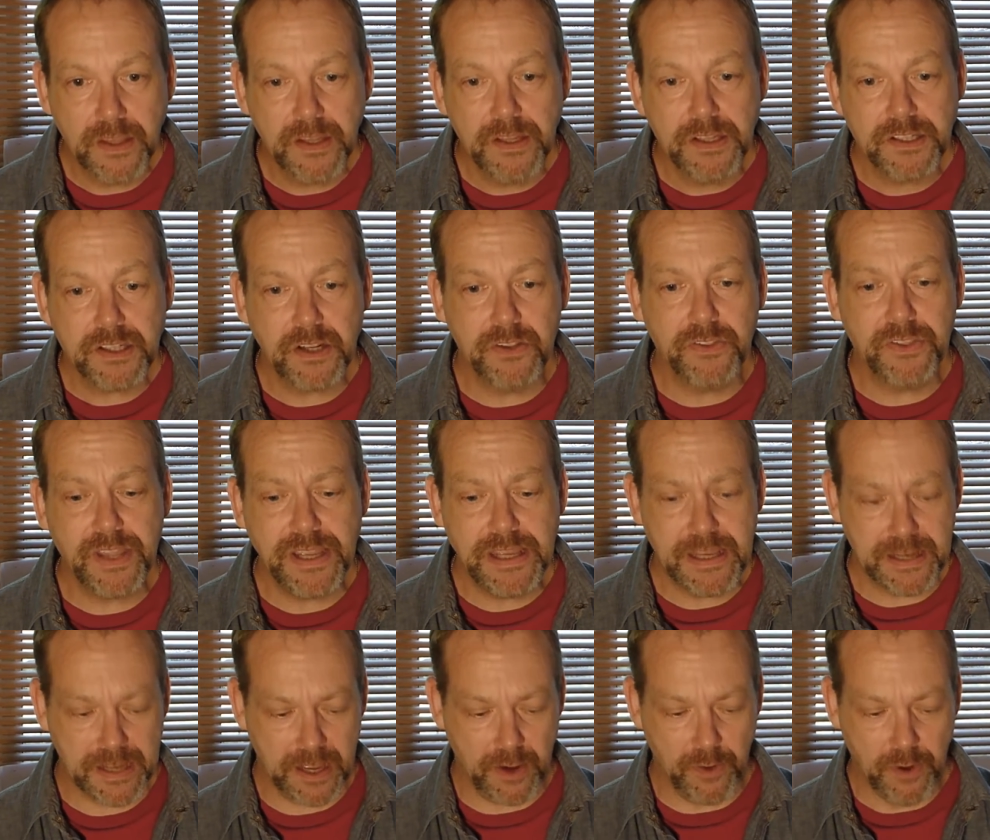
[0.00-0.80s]
So there
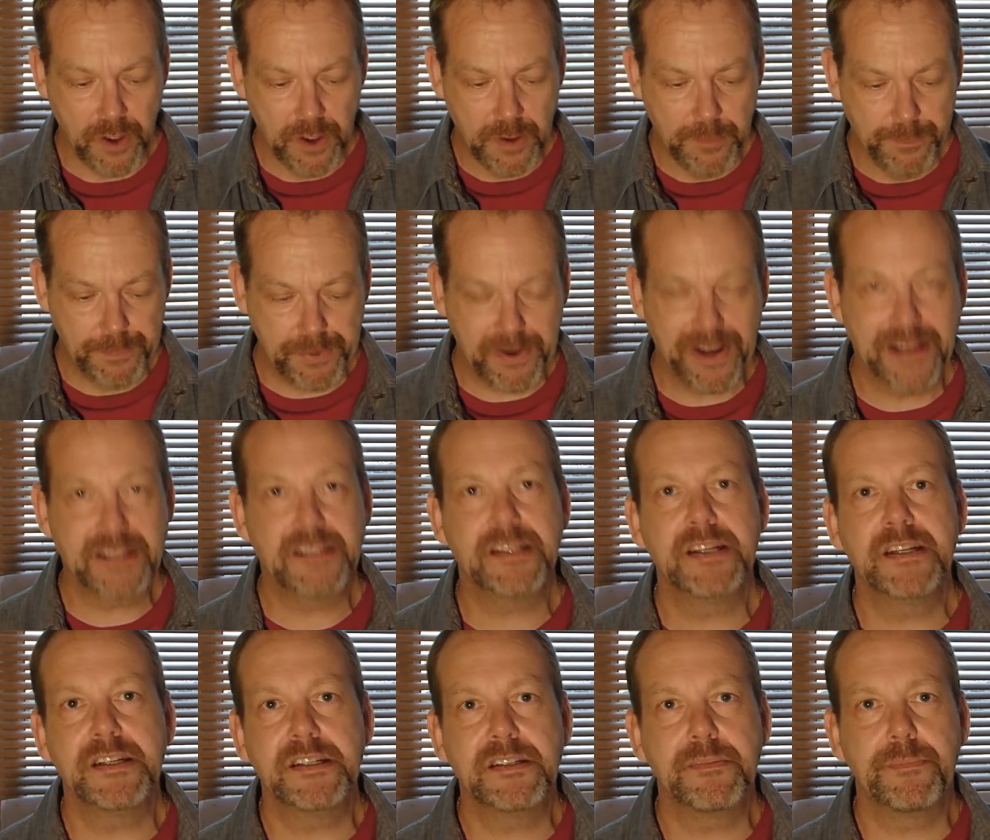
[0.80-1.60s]
you go.
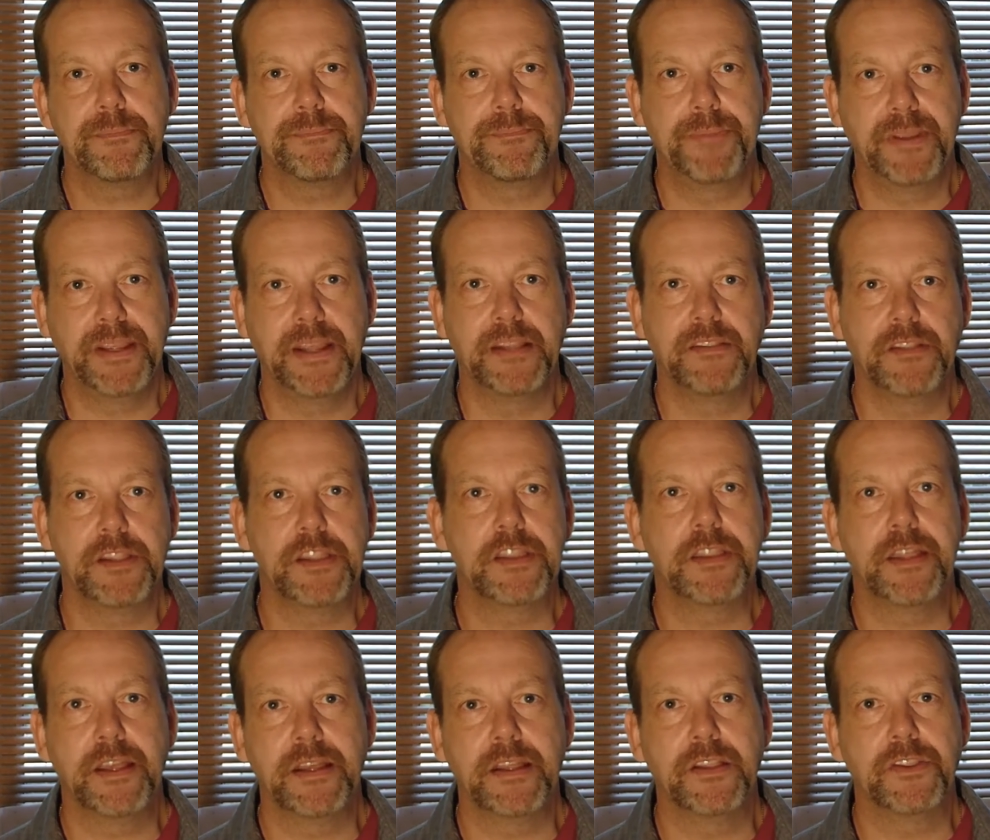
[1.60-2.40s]
Practice being the
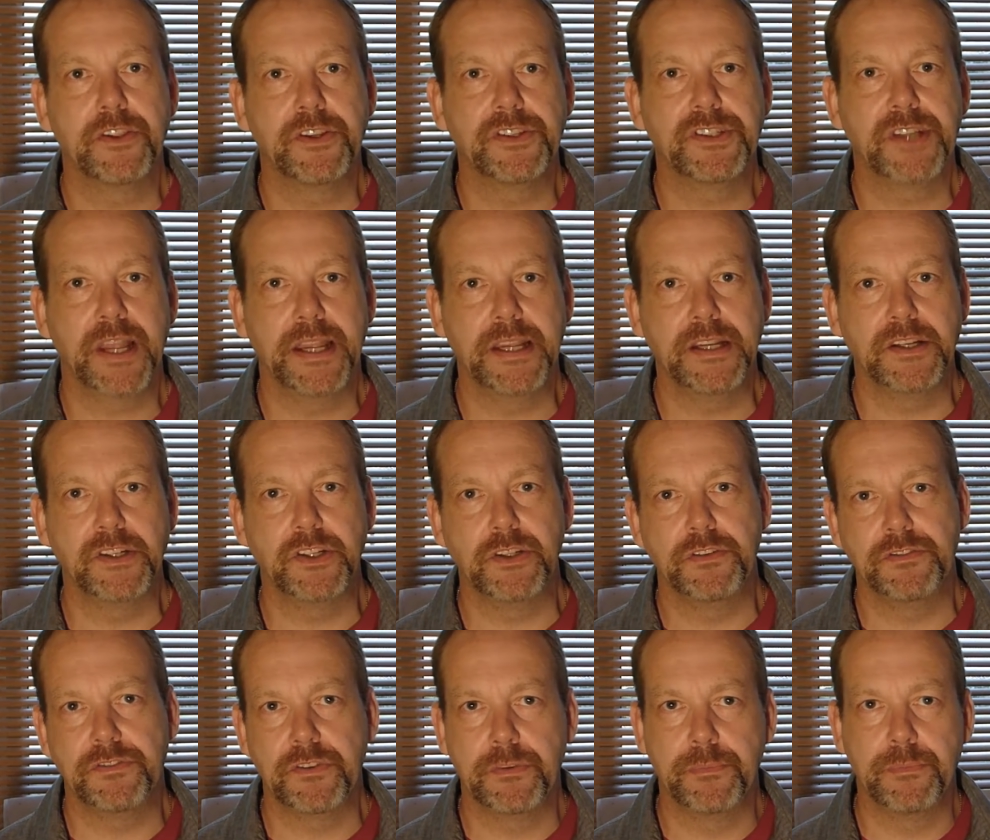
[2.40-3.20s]
thing that takes
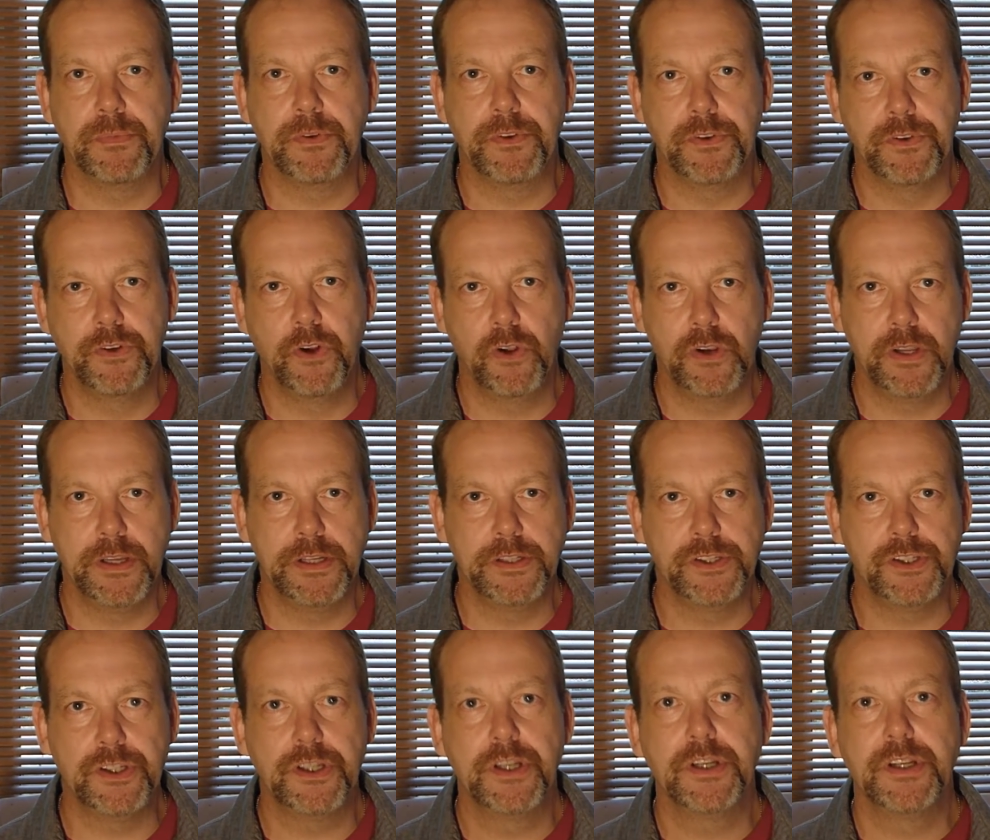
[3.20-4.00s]
you from
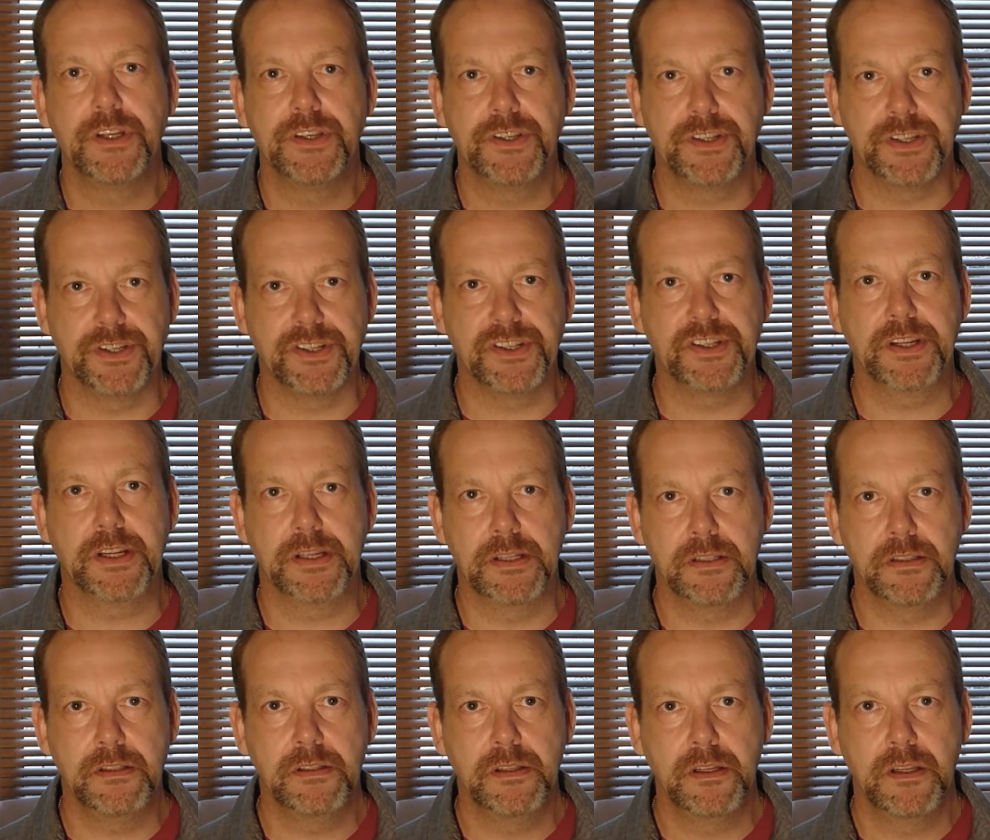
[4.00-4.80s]
knowledge to
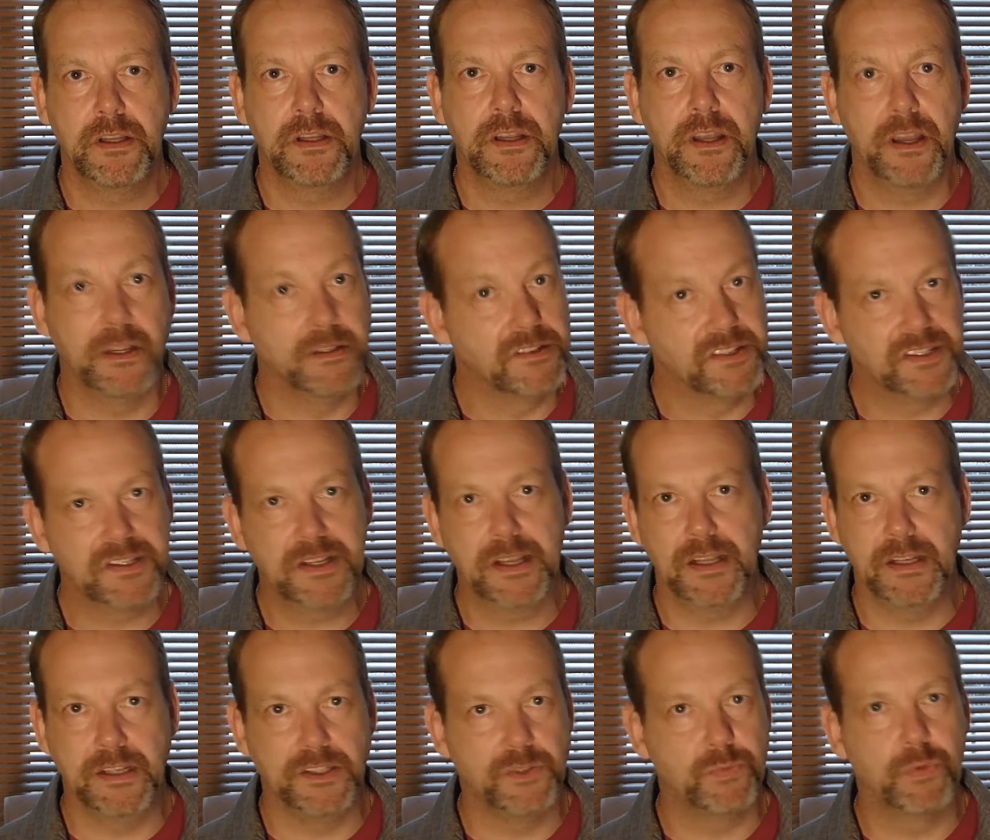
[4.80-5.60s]
skill, and
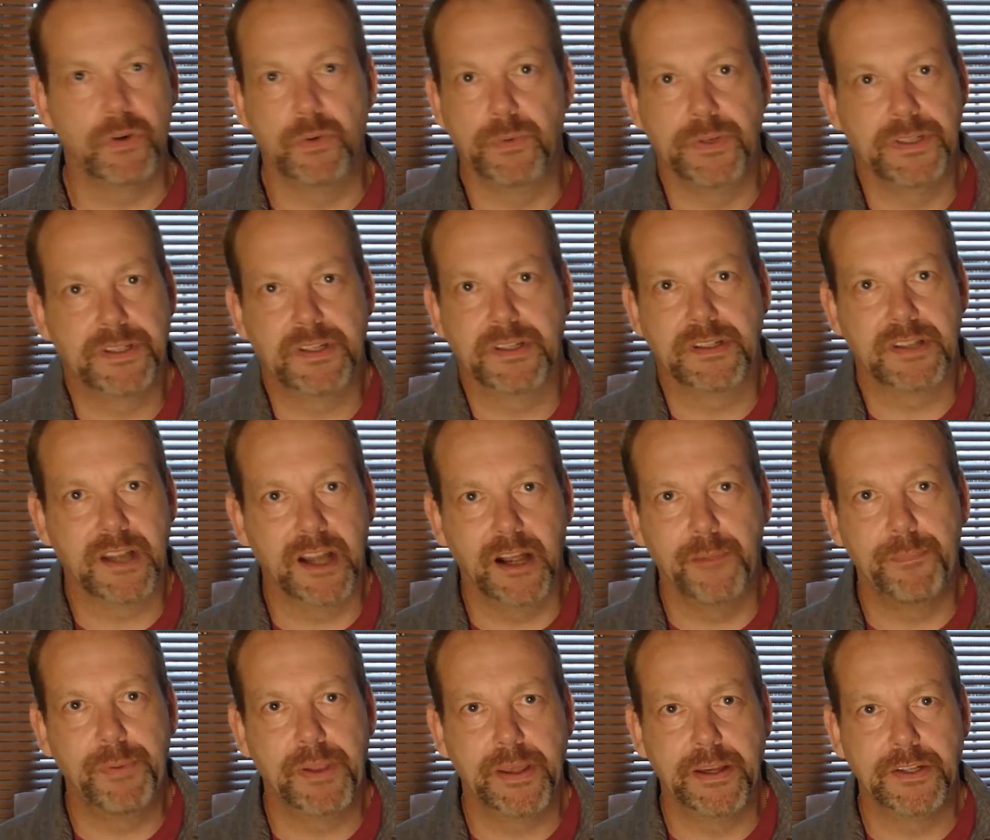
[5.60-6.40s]
skill is what we
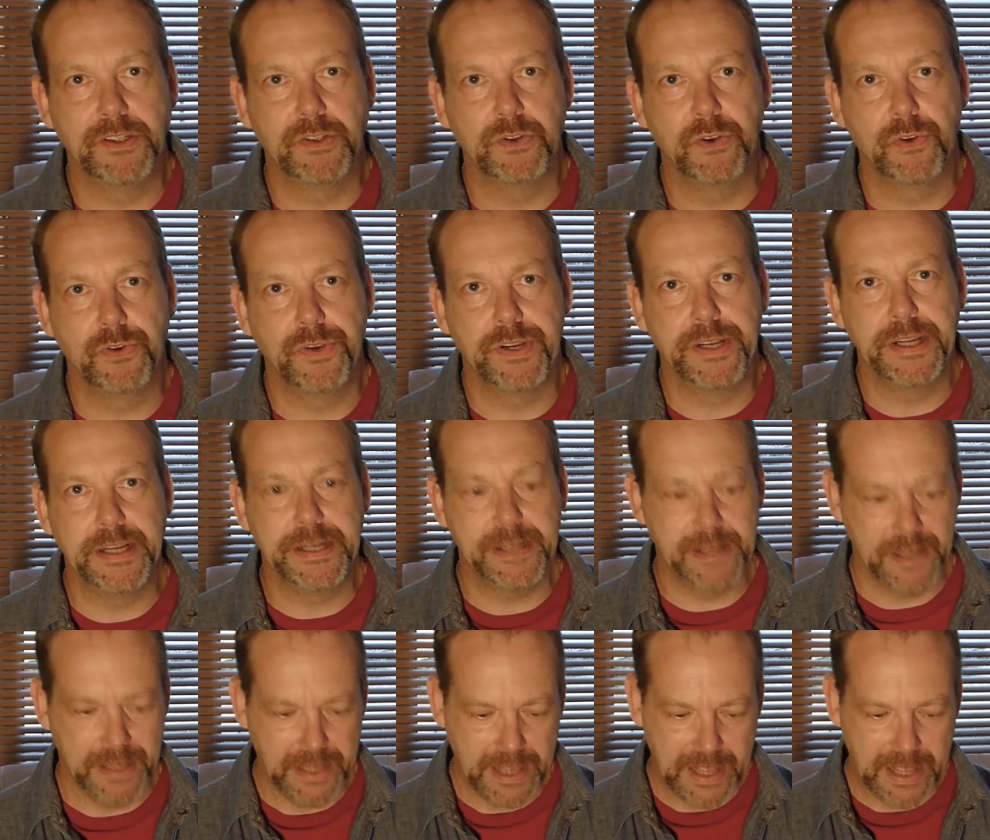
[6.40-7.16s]
guitar players all need.